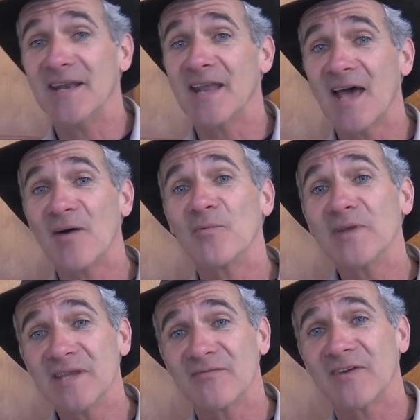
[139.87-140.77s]
and now
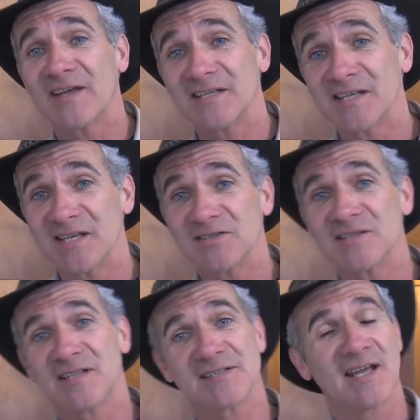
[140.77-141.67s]
we have found a
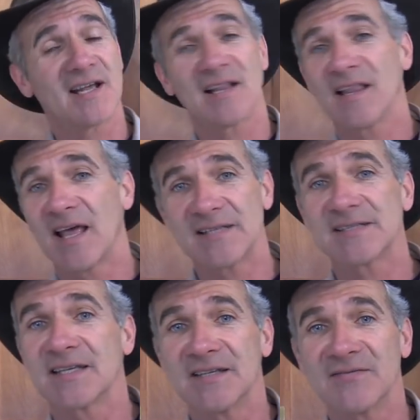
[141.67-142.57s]
kitchen that's got a classic